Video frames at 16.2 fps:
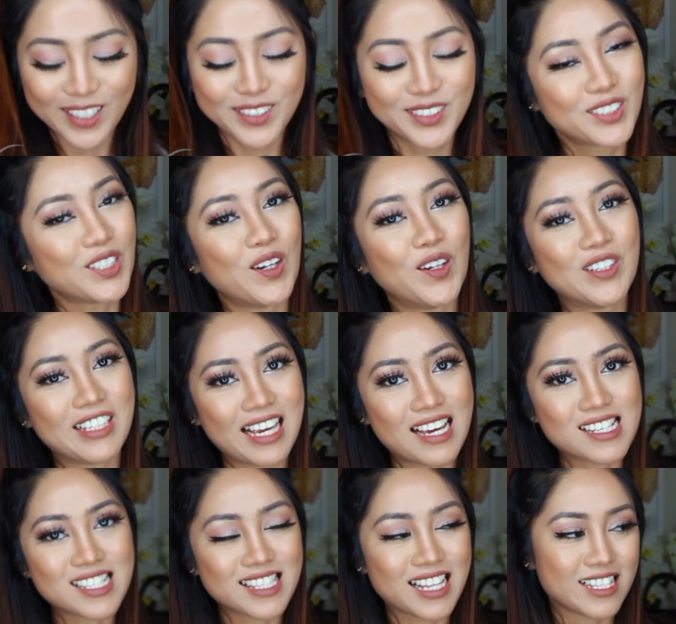So
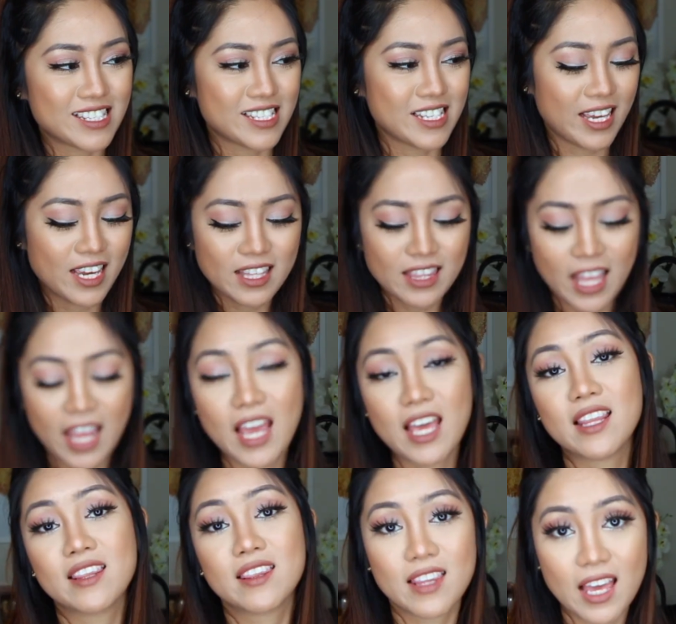yes, that's it.
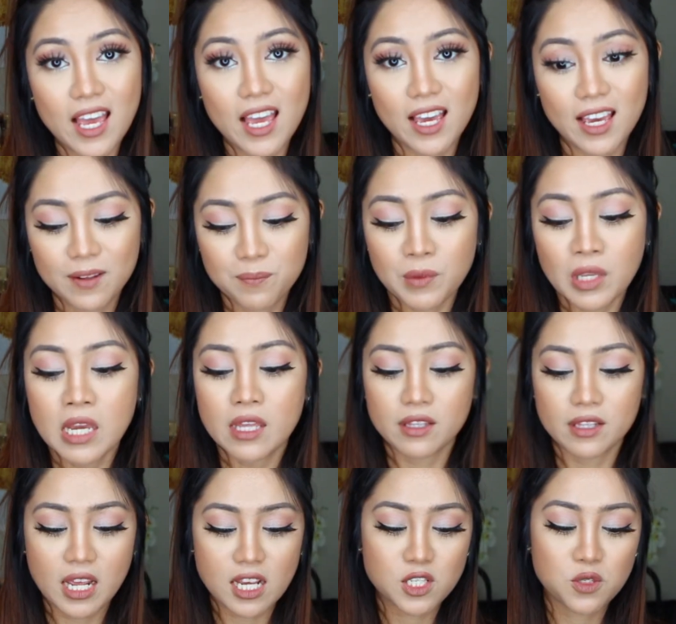And then
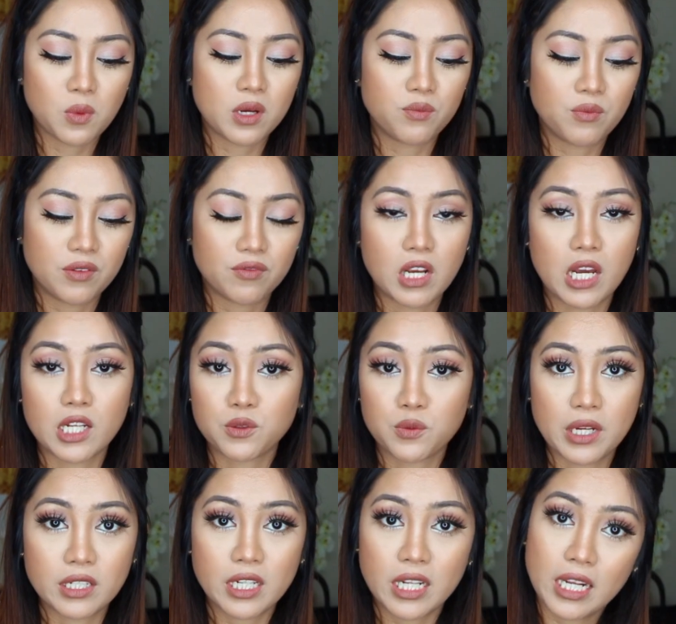the next one we've got
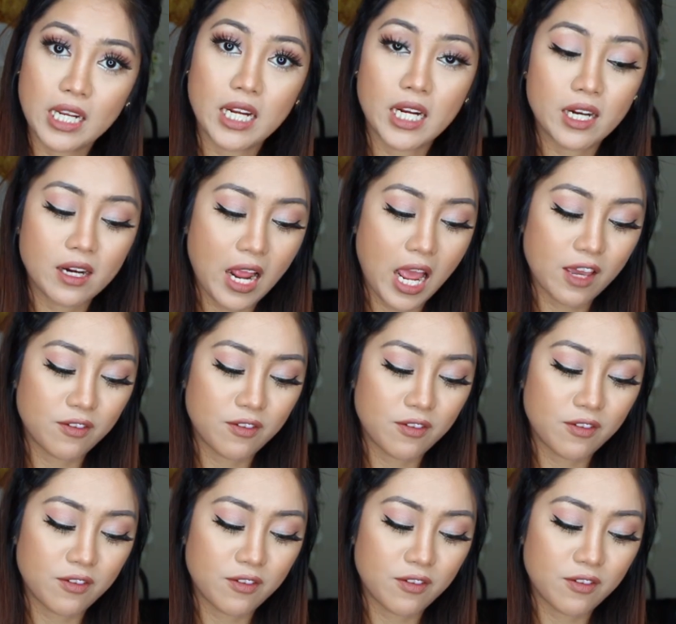right here,